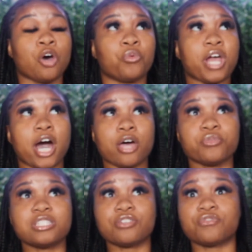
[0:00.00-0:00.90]
When I
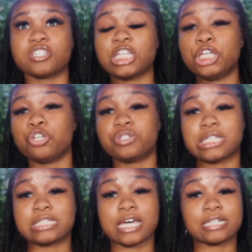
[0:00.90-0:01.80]
went to visit
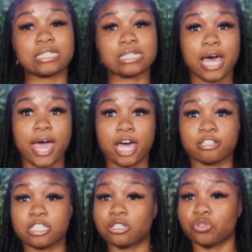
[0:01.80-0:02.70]
Houston, Texas, I
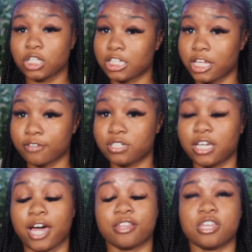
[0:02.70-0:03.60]
absolutely loved
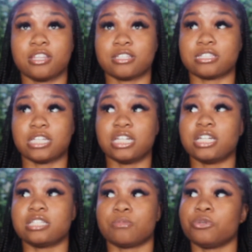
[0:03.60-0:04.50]
it. I think the
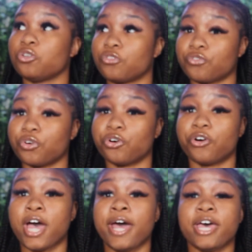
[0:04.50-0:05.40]
city is
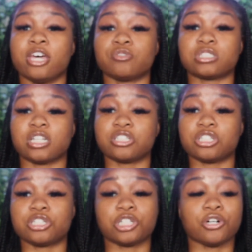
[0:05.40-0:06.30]
beautiful. It was such
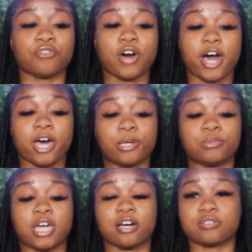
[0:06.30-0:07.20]
a chill
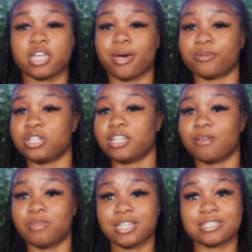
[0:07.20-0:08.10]
vibe. Downtown didn't
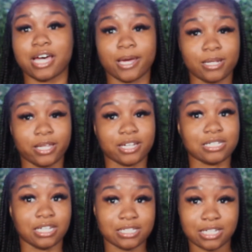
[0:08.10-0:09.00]
give me anxiety like
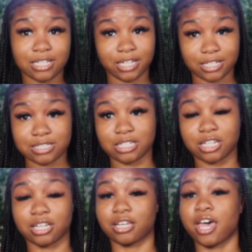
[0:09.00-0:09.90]
it does in
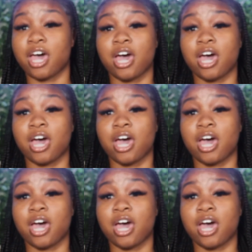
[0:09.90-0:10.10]
Atlanta.